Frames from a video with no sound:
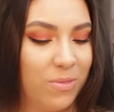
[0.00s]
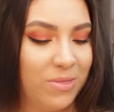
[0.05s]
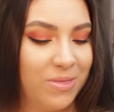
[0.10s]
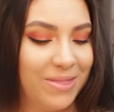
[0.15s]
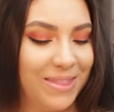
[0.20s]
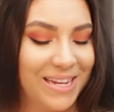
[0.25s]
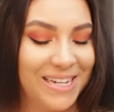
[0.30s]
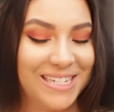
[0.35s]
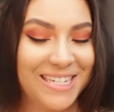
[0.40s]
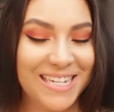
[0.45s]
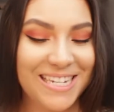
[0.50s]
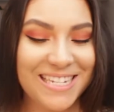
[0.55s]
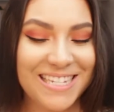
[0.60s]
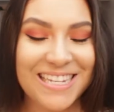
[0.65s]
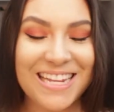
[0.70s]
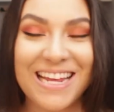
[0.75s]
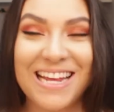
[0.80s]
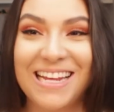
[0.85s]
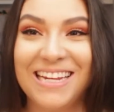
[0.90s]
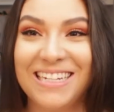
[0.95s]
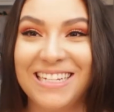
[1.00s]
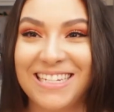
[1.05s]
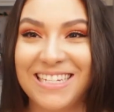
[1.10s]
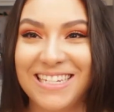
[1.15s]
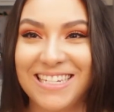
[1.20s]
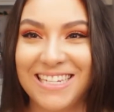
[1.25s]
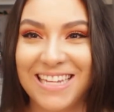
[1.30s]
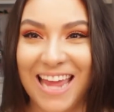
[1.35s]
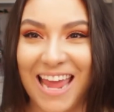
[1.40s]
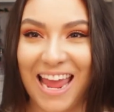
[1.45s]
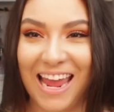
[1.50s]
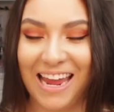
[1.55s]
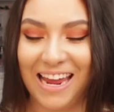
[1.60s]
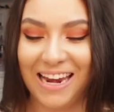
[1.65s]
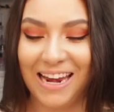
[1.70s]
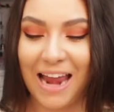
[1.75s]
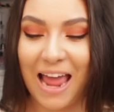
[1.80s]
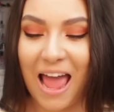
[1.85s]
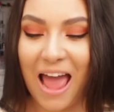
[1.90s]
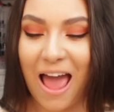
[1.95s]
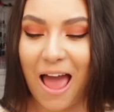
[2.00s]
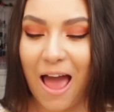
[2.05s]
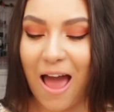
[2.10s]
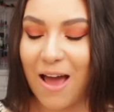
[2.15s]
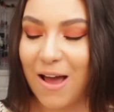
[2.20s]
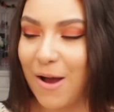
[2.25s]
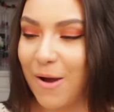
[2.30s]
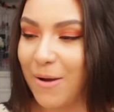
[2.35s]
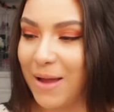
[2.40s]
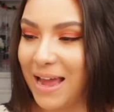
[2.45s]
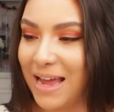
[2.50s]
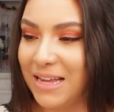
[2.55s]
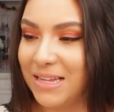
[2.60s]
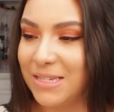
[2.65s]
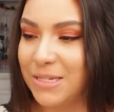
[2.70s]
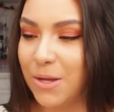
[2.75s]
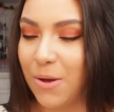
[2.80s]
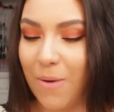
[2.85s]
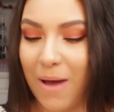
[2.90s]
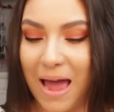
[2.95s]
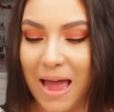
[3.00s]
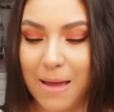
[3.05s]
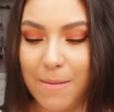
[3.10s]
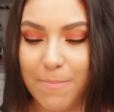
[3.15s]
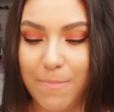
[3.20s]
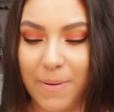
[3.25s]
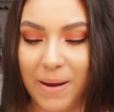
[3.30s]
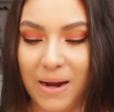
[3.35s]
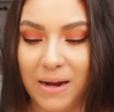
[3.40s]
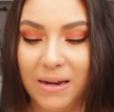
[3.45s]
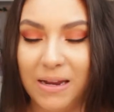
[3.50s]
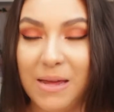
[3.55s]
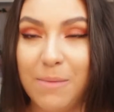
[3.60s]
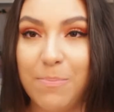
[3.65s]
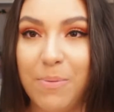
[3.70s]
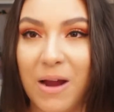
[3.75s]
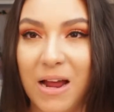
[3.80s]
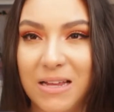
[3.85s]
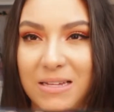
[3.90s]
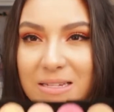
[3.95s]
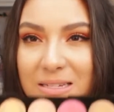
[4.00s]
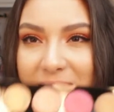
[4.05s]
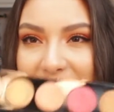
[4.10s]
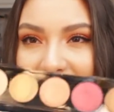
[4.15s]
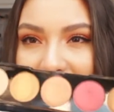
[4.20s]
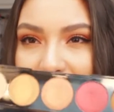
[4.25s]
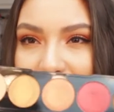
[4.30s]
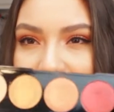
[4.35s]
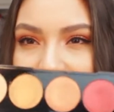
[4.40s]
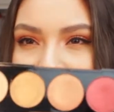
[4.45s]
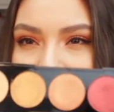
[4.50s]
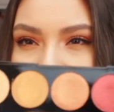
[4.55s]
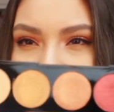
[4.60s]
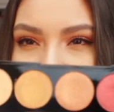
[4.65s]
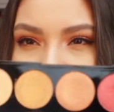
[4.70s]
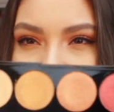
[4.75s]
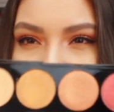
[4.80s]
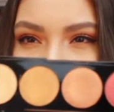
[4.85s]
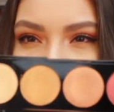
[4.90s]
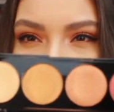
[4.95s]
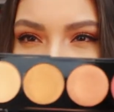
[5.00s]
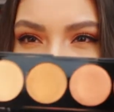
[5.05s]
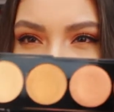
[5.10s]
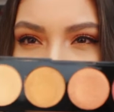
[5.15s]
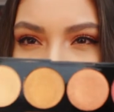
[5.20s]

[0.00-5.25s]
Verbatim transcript: This is insane. Okay, so I barely pressed down like